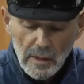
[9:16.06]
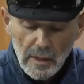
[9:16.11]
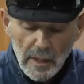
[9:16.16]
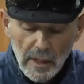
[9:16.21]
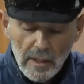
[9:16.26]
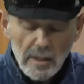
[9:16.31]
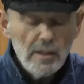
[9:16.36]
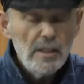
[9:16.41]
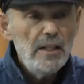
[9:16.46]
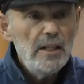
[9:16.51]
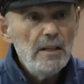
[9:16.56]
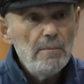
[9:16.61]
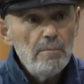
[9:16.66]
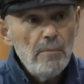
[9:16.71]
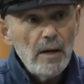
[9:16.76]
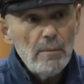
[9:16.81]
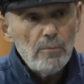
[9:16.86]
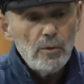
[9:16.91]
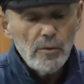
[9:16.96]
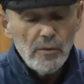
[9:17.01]
And a leading
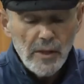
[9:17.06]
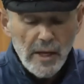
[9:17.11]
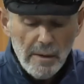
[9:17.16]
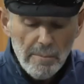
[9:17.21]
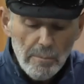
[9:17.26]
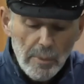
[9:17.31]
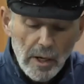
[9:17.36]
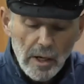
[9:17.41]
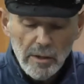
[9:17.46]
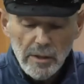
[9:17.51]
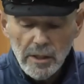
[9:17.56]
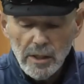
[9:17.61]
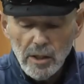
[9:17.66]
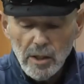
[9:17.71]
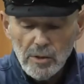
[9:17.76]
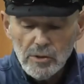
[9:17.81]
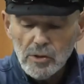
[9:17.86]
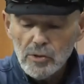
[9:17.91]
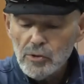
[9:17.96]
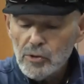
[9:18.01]
member of that party
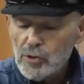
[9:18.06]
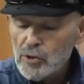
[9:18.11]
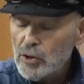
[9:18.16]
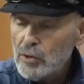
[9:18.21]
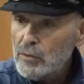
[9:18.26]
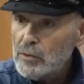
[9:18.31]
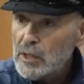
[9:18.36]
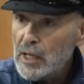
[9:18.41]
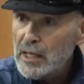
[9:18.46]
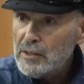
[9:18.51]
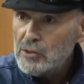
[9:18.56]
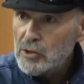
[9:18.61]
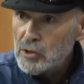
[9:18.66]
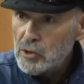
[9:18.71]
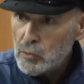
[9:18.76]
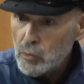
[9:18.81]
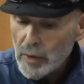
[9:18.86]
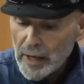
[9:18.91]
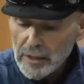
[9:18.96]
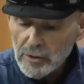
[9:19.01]
also serves as
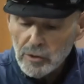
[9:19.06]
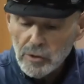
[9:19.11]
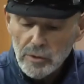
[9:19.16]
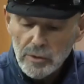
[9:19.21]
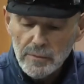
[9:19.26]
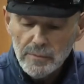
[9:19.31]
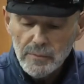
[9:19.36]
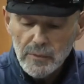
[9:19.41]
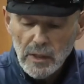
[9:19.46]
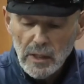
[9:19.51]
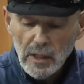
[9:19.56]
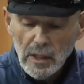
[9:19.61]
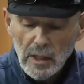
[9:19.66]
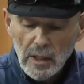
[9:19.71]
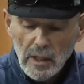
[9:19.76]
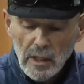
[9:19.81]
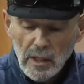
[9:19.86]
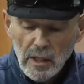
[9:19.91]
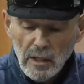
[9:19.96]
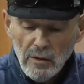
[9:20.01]
director
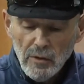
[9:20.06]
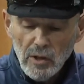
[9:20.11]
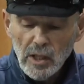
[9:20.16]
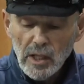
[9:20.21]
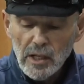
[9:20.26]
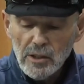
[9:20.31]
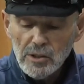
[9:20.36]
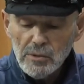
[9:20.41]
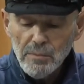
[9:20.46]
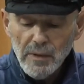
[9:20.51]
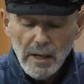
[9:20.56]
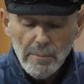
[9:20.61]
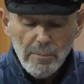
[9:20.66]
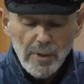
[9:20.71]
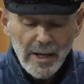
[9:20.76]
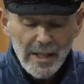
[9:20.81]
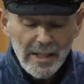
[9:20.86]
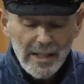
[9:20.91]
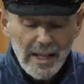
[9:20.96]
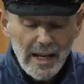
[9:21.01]
of a large
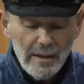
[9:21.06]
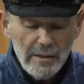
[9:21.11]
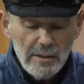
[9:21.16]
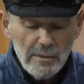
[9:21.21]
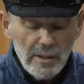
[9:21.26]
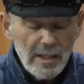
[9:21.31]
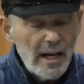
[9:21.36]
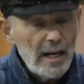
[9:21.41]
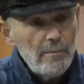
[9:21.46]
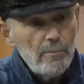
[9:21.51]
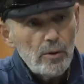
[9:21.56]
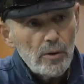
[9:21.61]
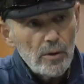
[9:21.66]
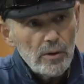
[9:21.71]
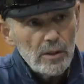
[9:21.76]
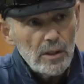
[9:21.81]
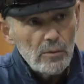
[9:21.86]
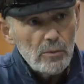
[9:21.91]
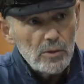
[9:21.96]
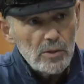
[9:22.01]
Mapai li
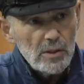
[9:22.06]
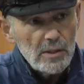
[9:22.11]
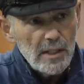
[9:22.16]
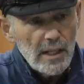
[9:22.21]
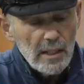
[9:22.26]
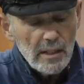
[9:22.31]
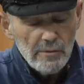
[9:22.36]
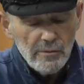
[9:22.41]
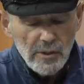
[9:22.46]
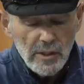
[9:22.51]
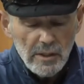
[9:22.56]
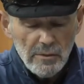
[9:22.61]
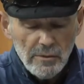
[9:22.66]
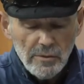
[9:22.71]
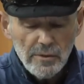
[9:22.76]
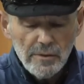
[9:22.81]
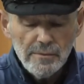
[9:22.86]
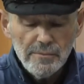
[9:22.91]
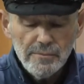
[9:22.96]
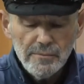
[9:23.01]
library that was in Tel
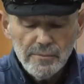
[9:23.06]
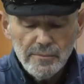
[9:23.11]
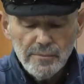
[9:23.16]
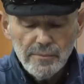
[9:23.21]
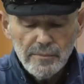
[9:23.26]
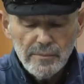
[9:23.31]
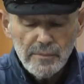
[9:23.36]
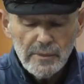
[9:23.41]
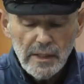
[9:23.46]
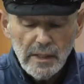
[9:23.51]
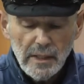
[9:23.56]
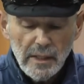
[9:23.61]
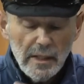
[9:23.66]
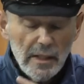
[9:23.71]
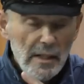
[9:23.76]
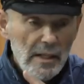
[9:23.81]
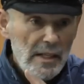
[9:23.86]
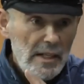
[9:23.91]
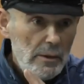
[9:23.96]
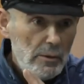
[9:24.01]
Aviv.
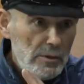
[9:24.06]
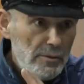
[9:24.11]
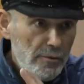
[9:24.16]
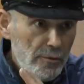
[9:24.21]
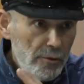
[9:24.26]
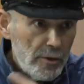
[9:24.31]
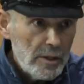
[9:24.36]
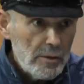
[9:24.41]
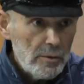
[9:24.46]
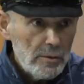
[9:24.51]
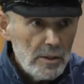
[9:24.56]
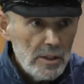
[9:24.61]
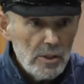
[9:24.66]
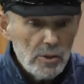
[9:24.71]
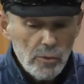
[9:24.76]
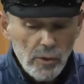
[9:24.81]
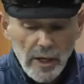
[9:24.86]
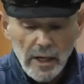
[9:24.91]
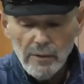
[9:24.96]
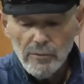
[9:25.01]
And he would frequently
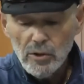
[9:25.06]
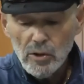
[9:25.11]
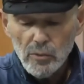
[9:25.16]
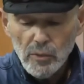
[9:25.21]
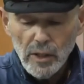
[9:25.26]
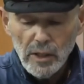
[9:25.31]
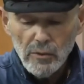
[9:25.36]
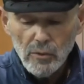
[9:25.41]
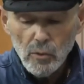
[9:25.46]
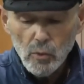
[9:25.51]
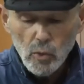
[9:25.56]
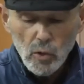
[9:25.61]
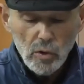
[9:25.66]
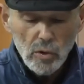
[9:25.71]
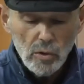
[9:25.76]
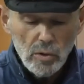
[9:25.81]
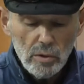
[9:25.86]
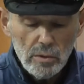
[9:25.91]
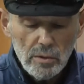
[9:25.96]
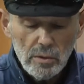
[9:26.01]
travel around the
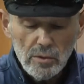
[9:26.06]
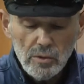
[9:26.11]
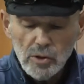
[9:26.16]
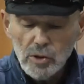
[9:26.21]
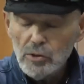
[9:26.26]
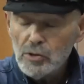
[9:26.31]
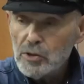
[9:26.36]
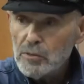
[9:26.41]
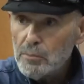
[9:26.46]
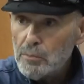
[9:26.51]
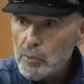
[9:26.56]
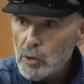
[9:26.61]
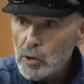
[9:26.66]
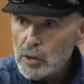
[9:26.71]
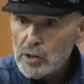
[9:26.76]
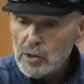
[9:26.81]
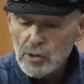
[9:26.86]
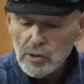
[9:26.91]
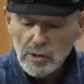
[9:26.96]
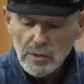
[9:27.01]
world in search of
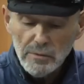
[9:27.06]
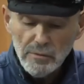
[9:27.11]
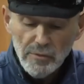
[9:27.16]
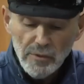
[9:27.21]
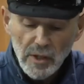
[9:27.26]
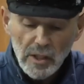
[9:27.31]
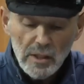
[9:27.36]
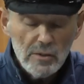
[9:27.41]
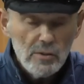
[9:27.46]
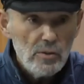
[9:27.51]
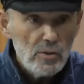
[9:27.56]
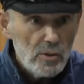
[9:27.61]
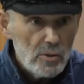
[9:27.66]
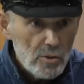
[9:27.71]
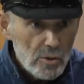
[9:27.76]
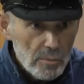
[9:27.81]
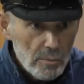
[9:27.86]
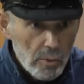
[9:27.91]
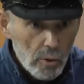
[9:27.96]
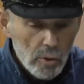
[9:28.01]
books and funds and
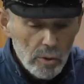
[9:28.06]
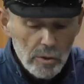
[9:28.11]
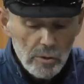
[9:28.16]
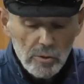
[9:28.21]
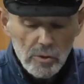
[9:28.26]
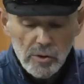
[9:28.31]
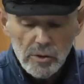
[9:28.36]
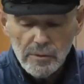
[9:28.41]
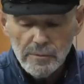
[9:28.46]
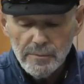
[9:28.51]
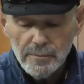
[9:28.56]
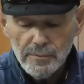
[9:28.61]
supporters.